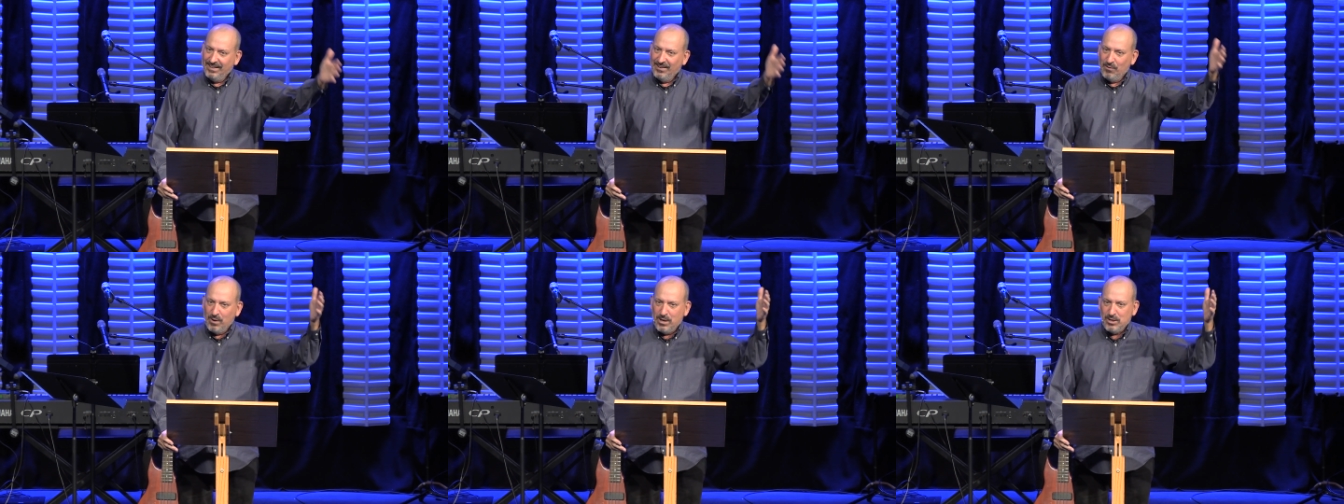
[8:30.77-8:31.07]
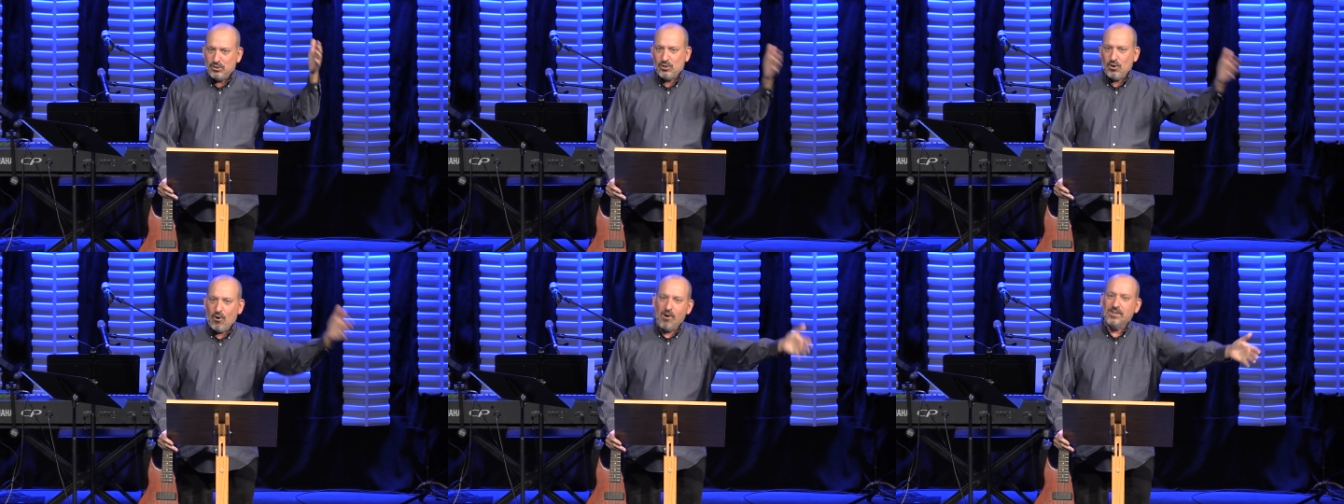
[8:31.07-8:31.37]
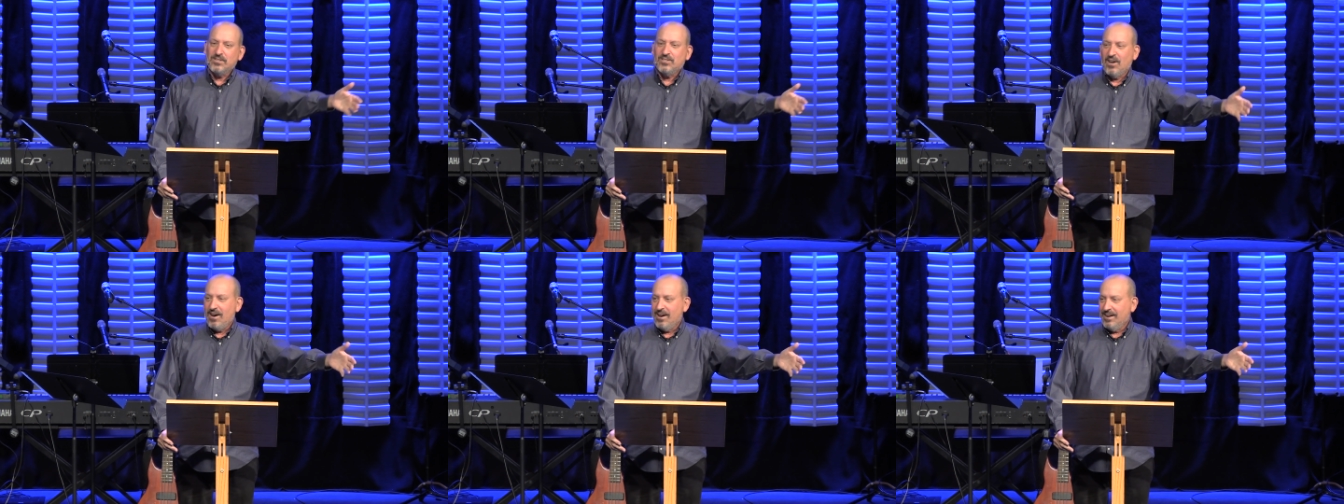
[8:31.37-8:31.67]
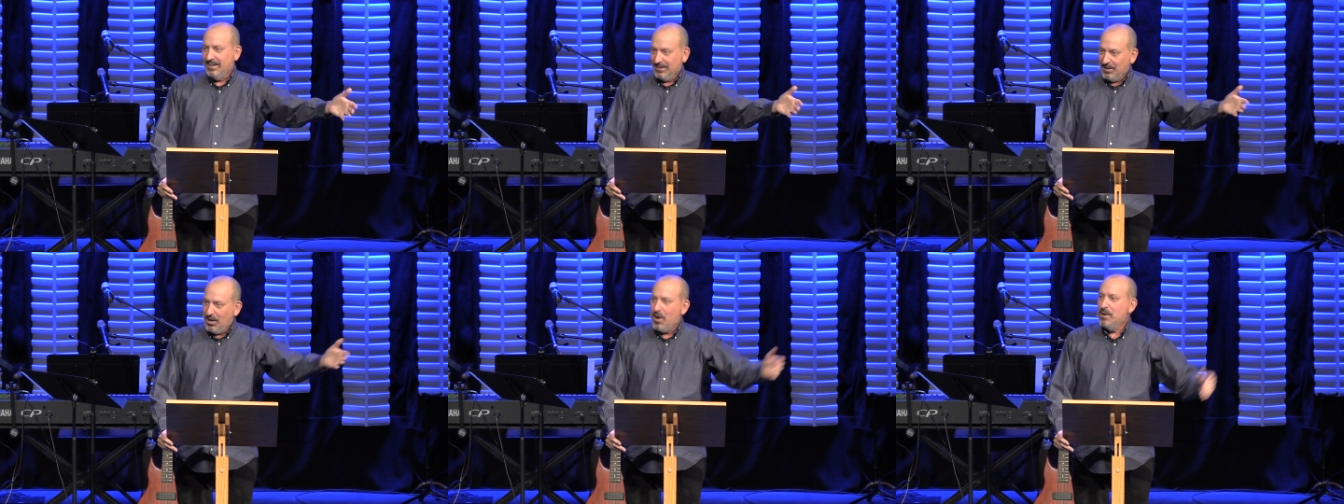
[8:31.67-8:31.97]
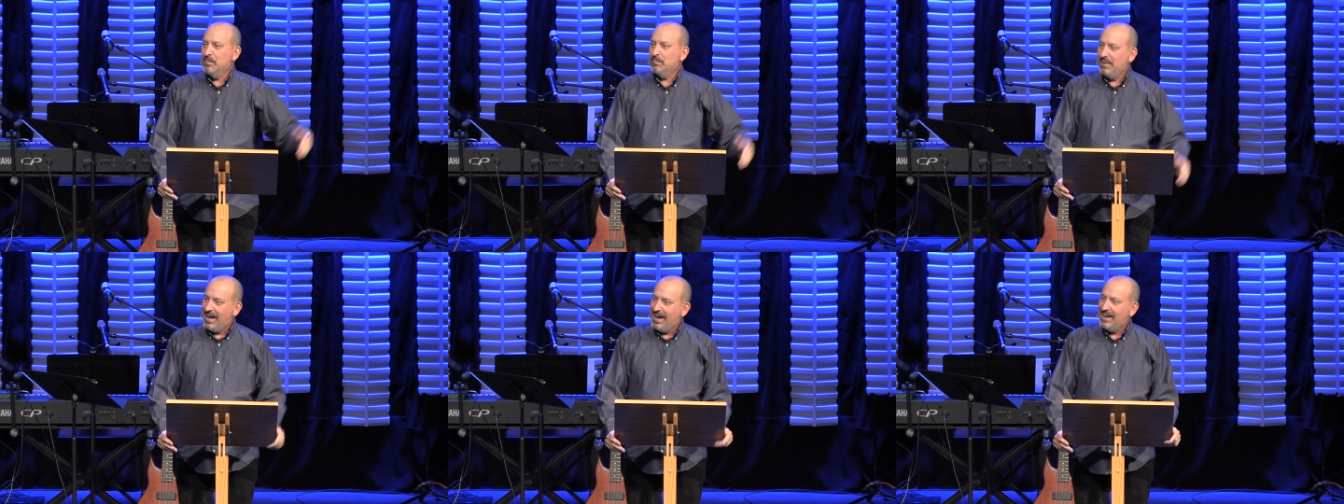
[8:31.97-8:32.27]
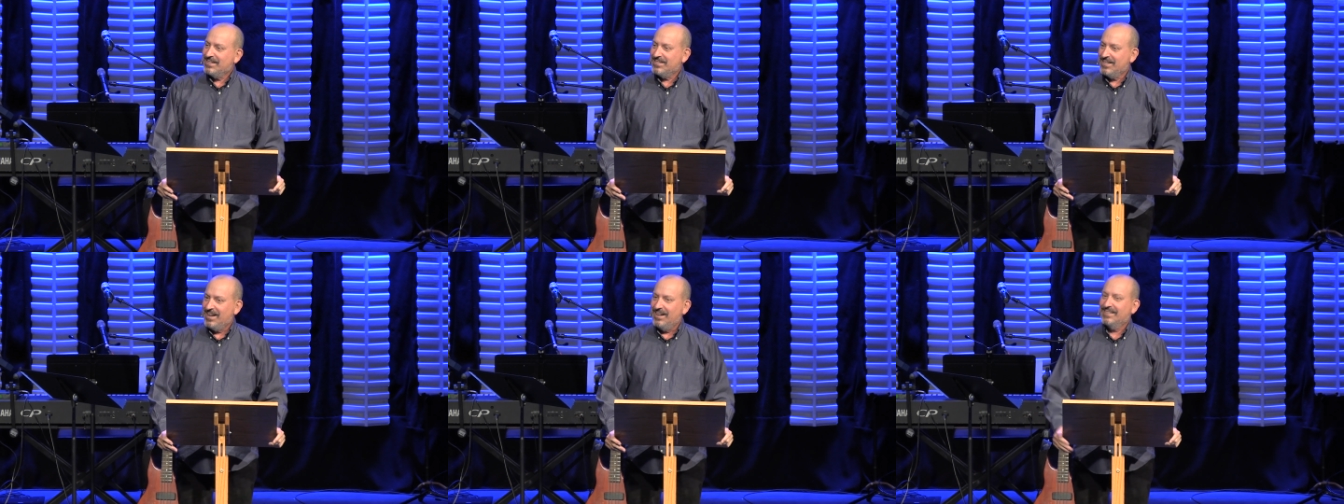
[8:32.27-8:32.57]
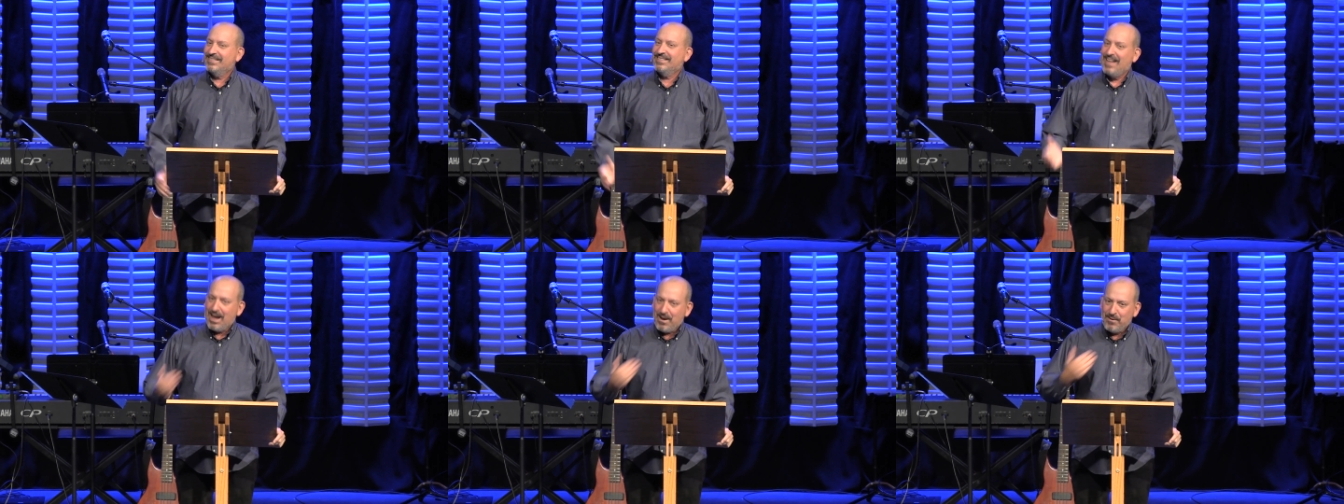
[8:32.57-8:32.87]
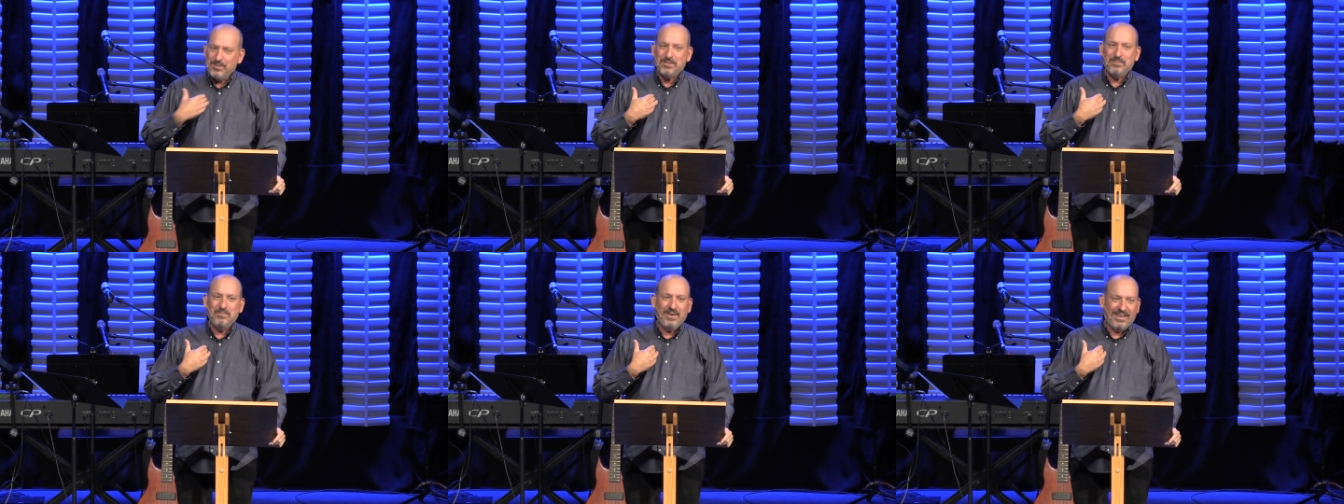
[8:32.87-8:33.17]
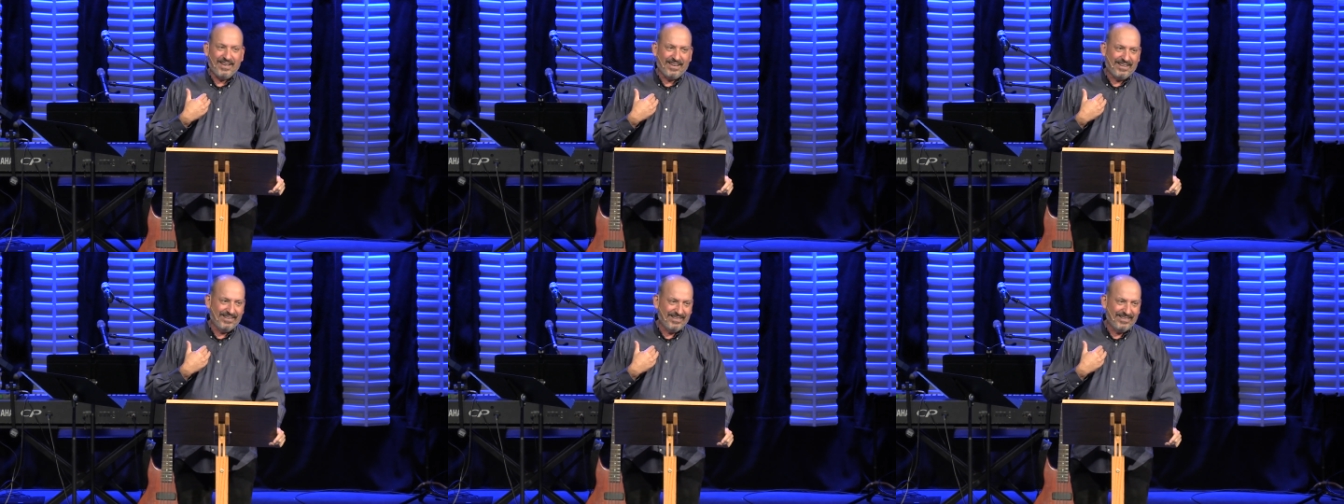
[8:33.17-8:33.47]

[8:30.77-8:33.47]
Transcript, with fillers: with shorts on and long black socks. That was me.